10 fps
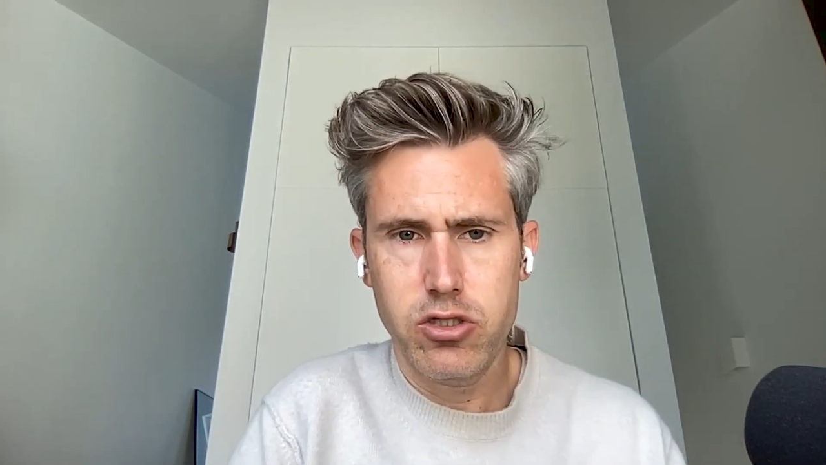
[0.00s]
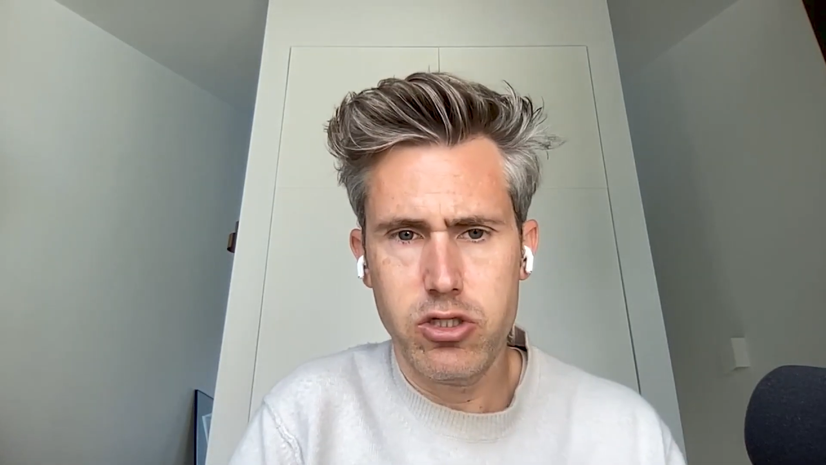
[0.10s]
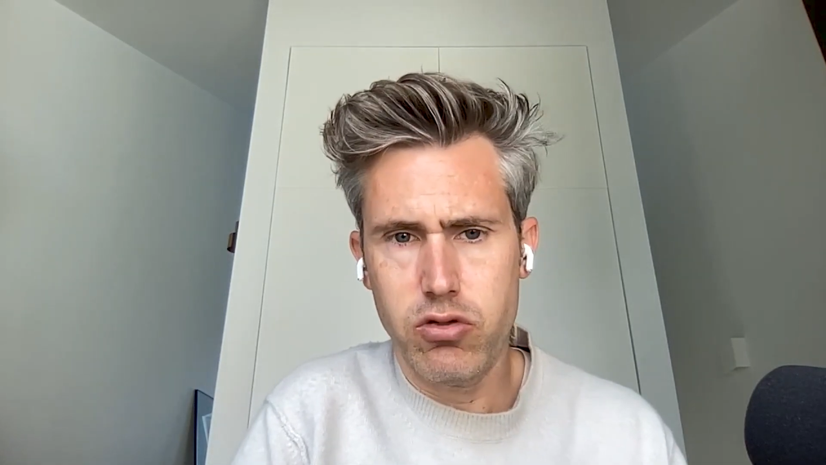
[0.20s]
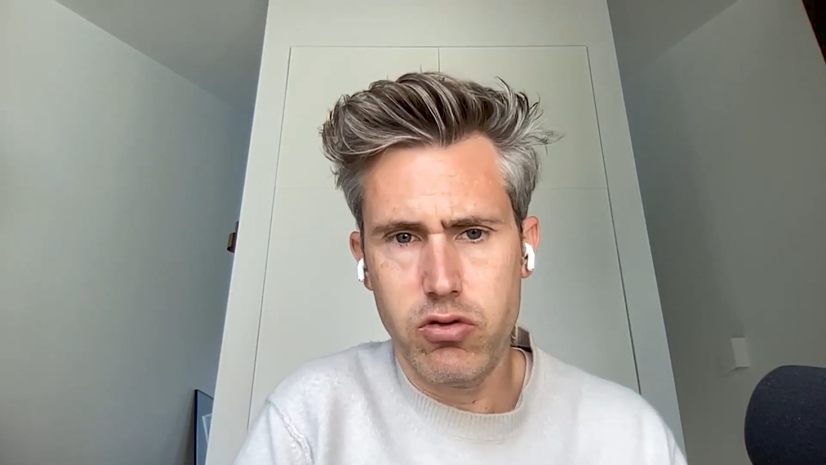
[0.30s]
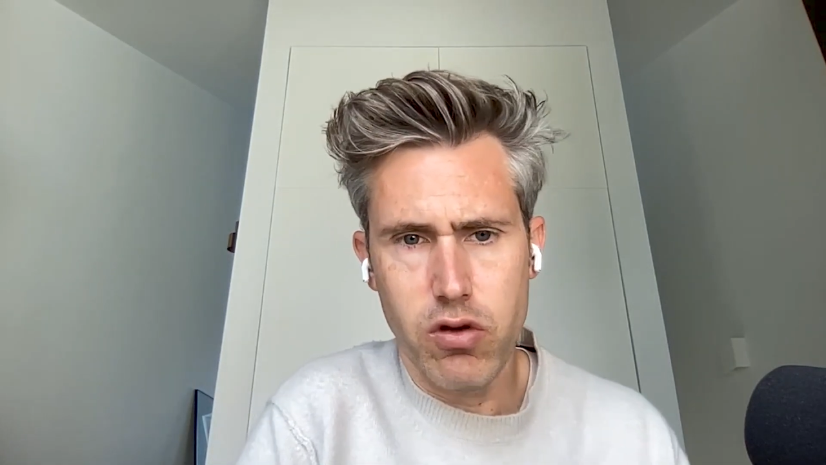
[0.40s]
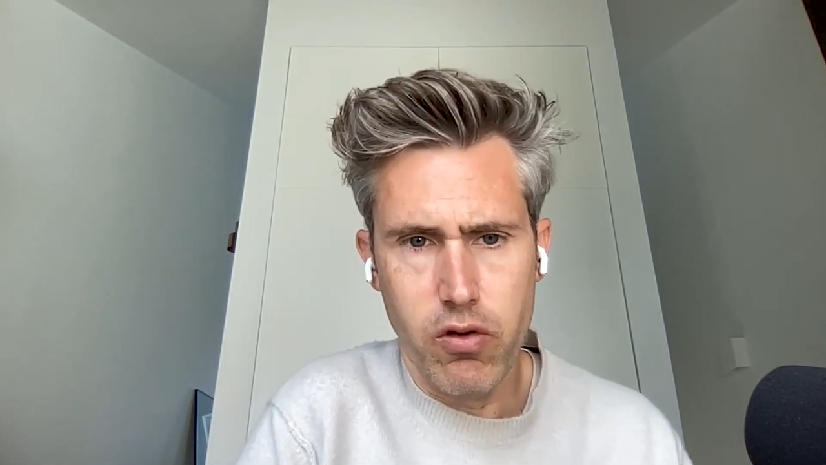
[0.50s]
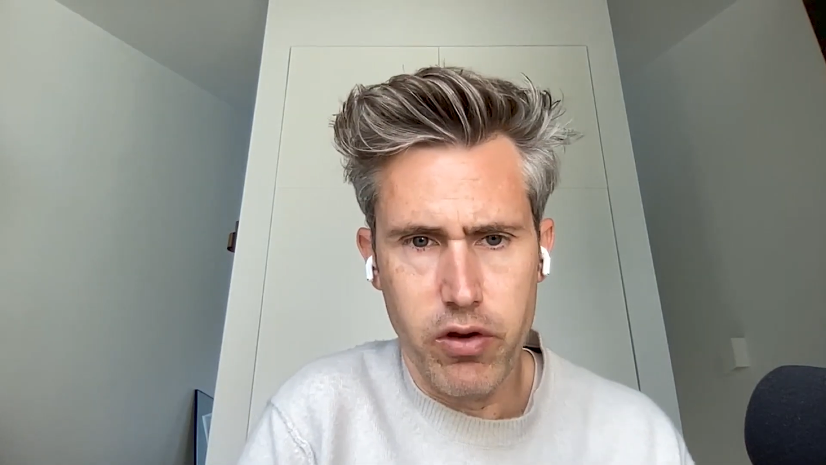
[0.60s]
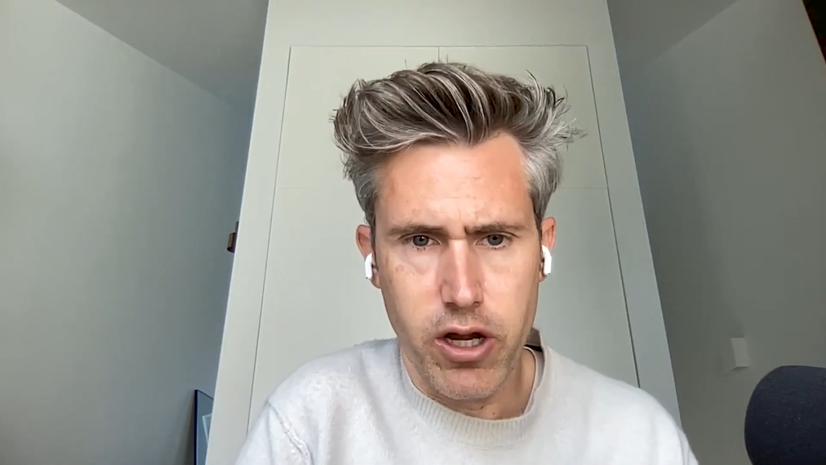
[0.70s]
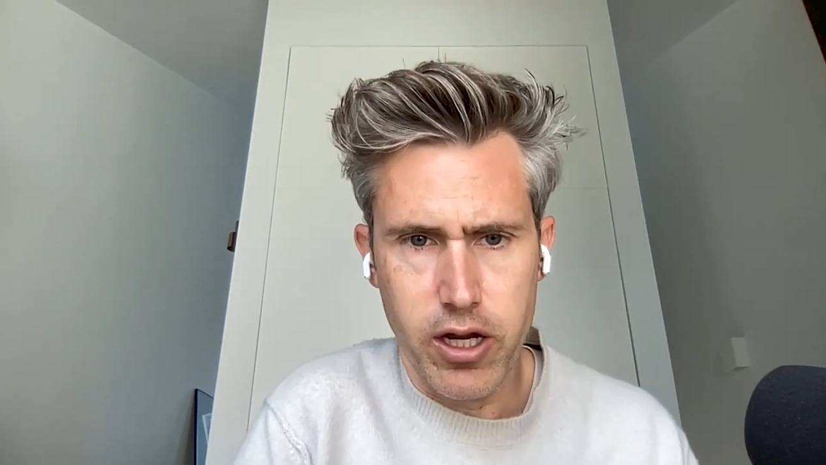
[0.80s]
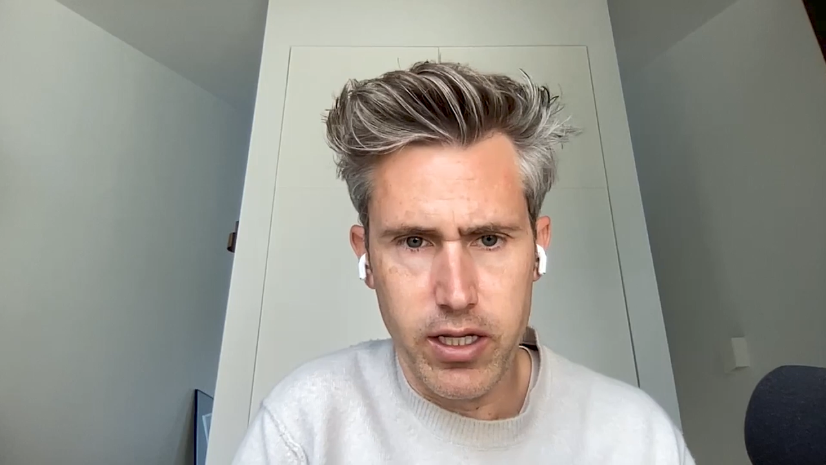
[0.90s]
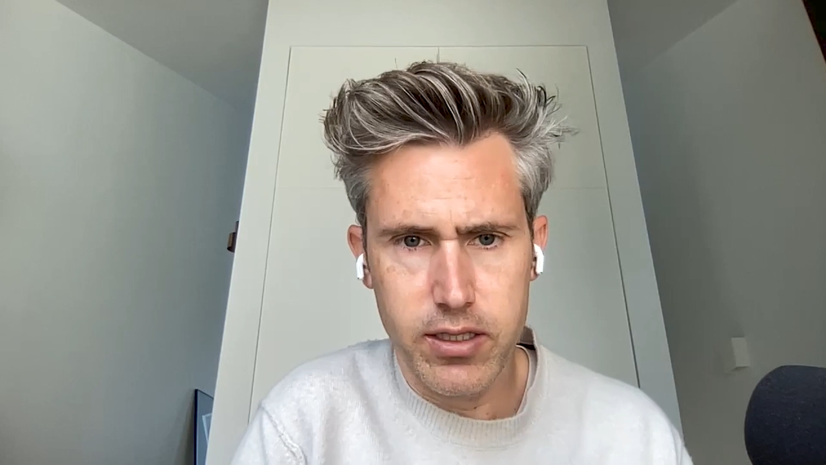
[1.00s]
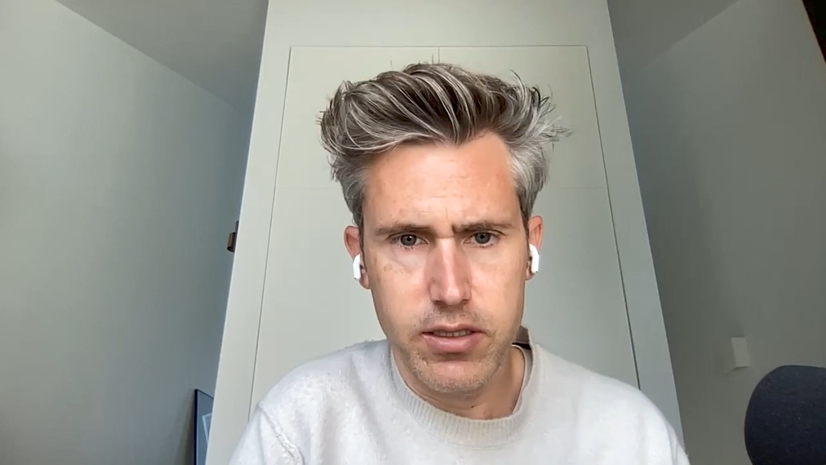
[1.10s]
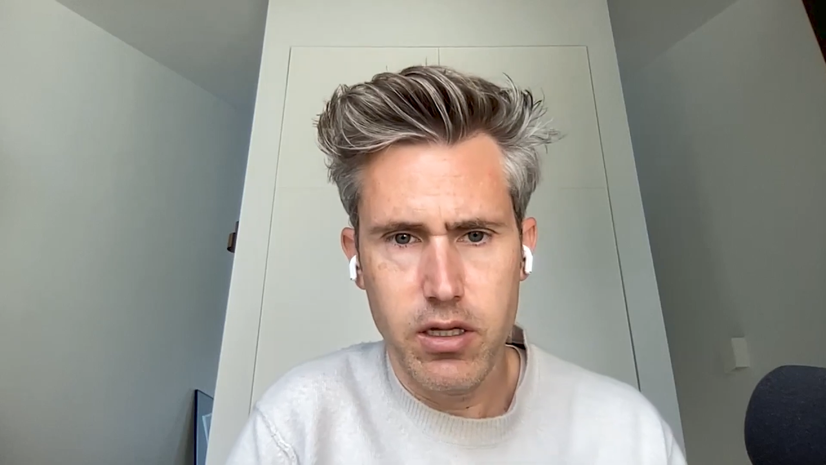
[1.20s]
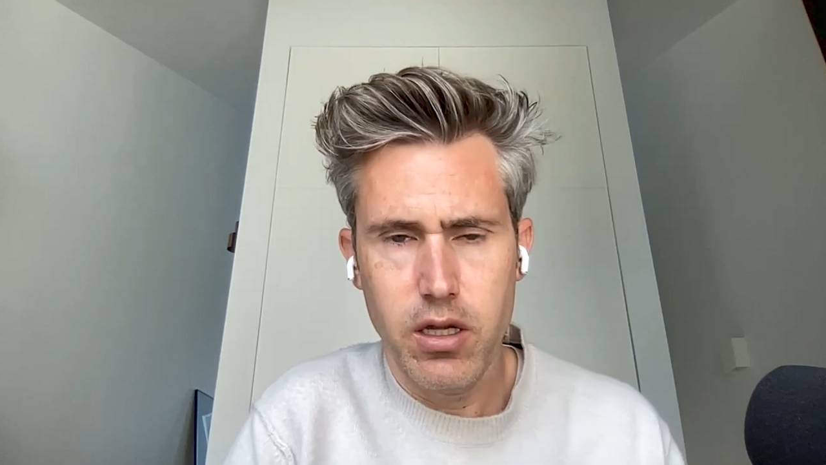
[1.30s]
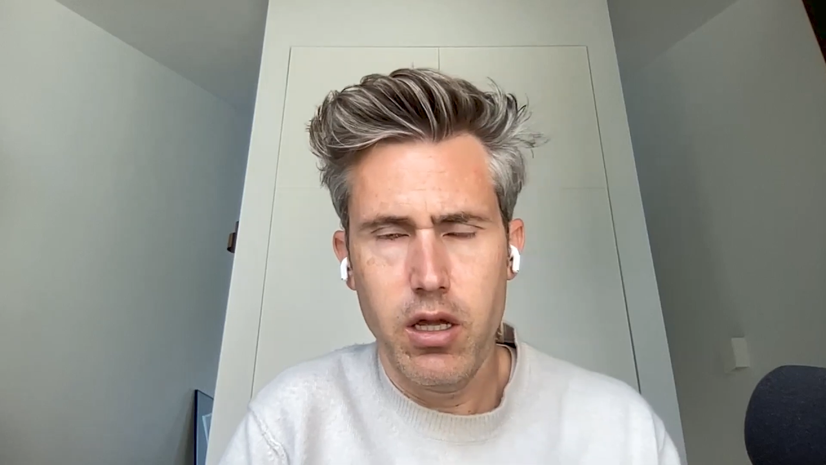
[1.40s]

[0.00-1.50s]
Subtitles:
to grow an audience.